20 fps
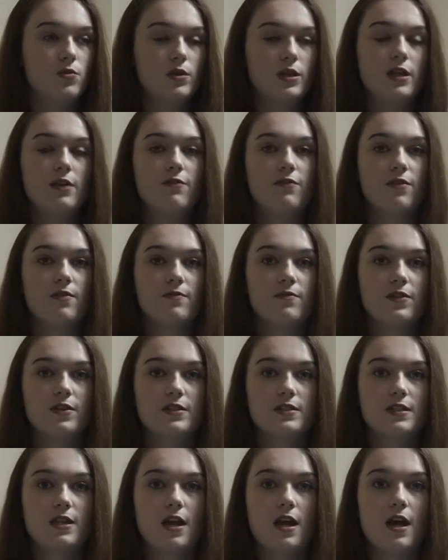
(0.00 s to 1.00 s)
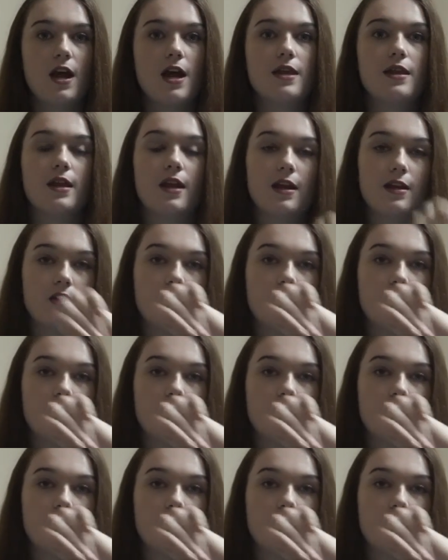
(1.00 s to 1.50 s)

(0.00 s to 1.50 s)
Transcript: leave from Vista and then I